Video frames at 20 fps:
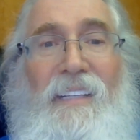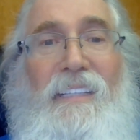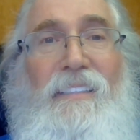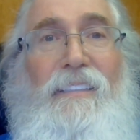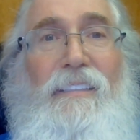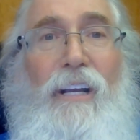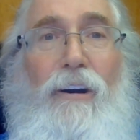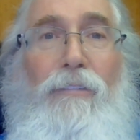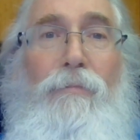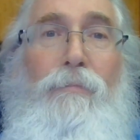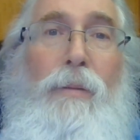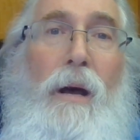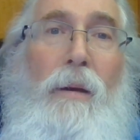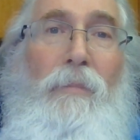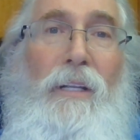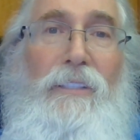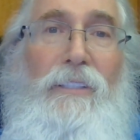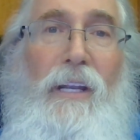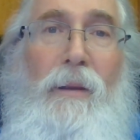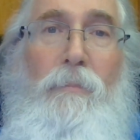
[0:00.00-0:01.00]
a
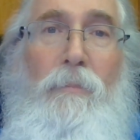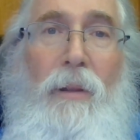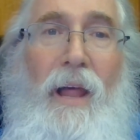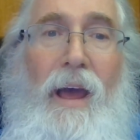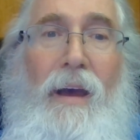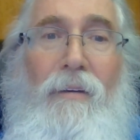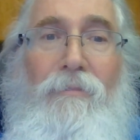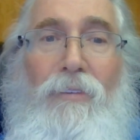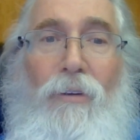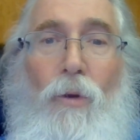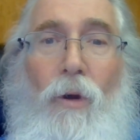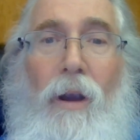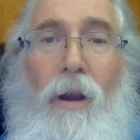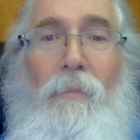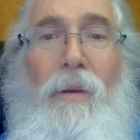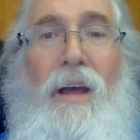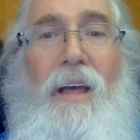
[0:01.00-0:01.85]
self-publishing platform